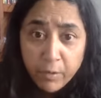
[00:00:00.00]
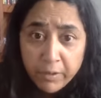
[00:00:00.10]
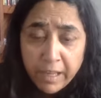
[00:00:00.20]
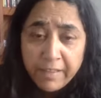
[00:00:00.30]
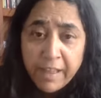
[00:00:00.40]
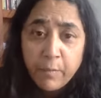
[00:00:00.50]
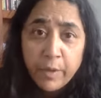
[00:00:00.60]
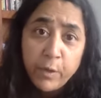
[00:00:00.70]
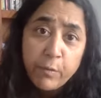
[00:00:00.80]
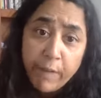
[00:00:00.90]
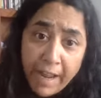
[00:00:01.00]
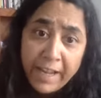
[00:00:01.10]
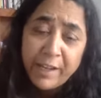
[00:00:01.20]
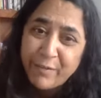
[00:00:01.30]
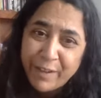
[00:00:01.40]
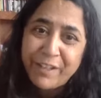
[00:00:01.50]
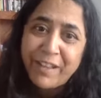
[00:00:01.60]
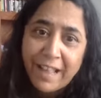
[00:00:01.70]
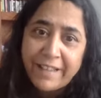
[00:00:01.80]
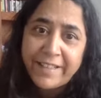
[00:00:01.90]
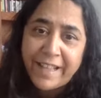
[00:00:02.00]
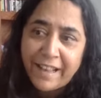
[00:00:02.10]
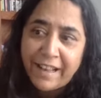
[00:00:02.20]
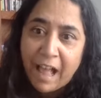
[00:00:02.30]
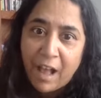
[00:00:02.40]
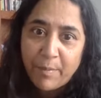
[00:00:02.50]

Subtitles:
And then when you write, you realize that how much